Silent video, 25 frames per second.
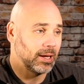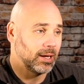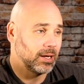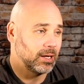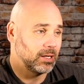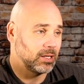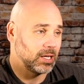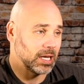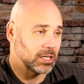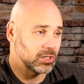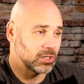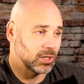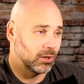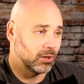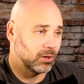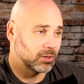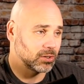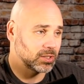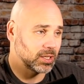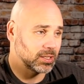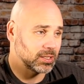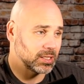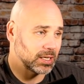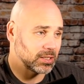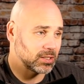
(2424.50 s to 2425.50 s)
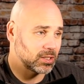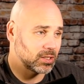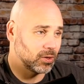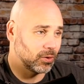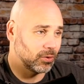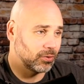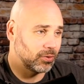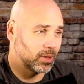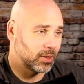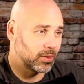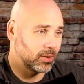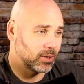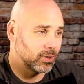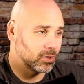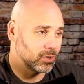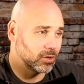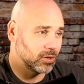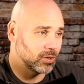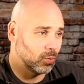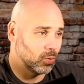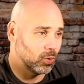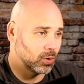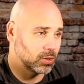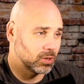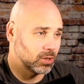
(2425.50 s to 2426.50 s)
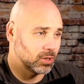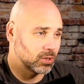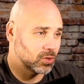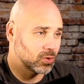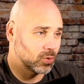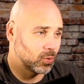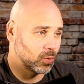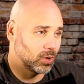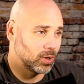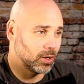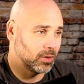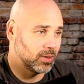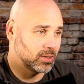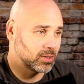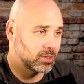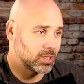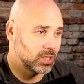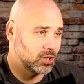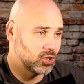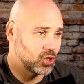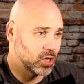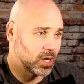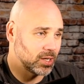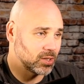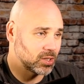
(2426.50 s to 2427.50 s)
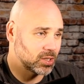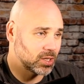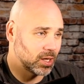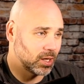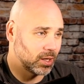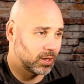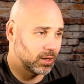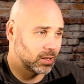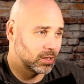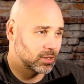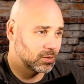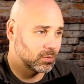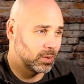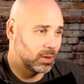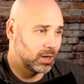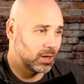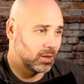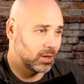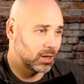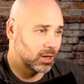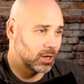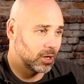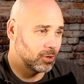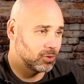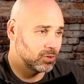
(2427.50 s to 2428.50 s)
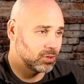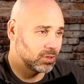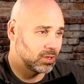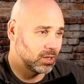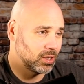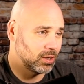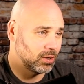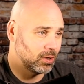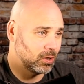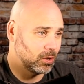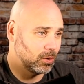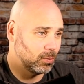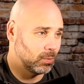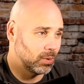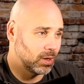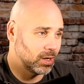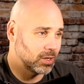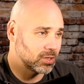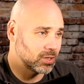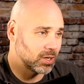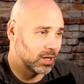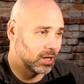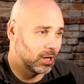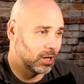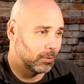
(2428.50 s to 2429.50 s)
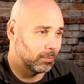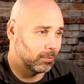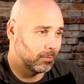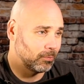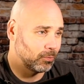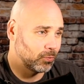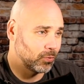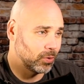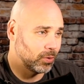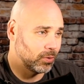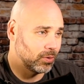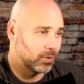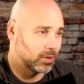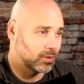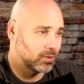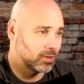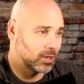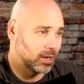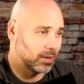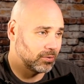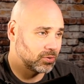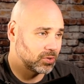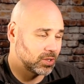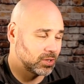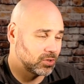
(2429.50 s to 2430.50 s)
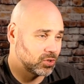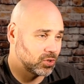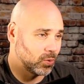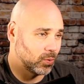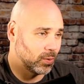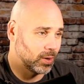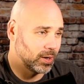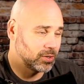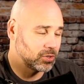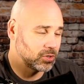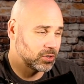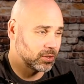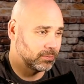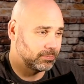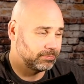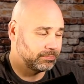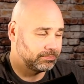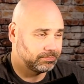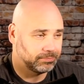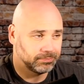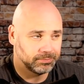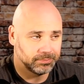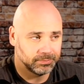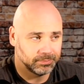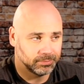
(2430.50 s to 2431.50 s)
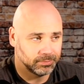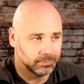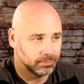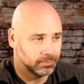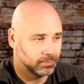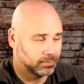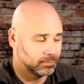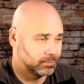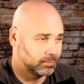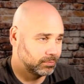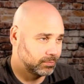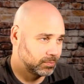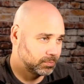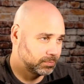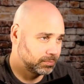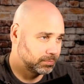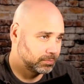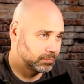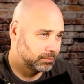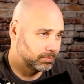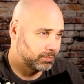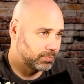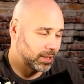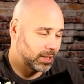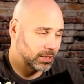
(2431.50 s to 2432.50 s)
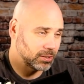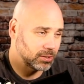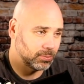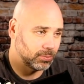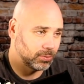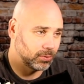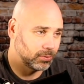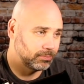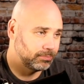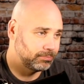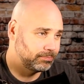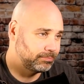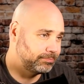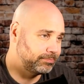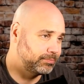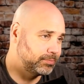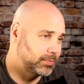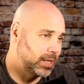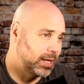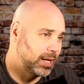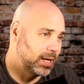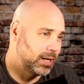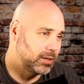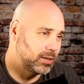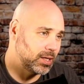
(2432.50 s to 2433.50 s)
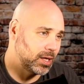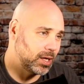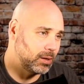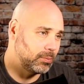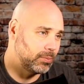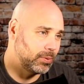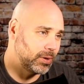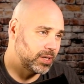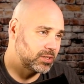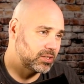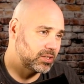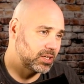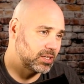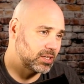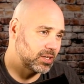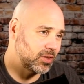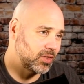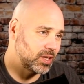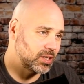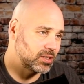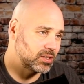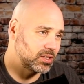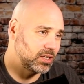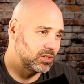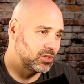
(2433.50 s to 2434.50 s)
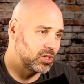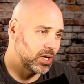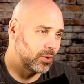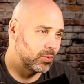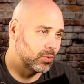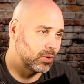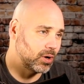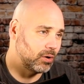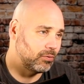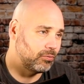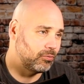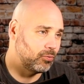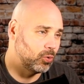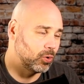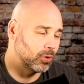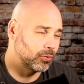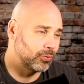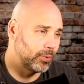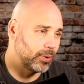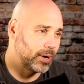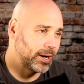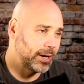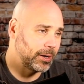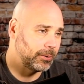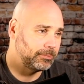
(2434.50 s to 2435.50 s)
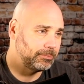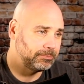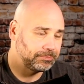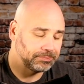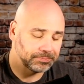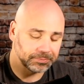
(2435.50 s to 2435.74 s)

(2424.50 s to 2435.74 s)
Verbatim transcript: Yancey Long says, I still think there is more to the story than CJ is telling us, meaning the coaches didn't do much to help him through the tough situation. Possible. Donnie Butts says, I think CJ will go fourth round.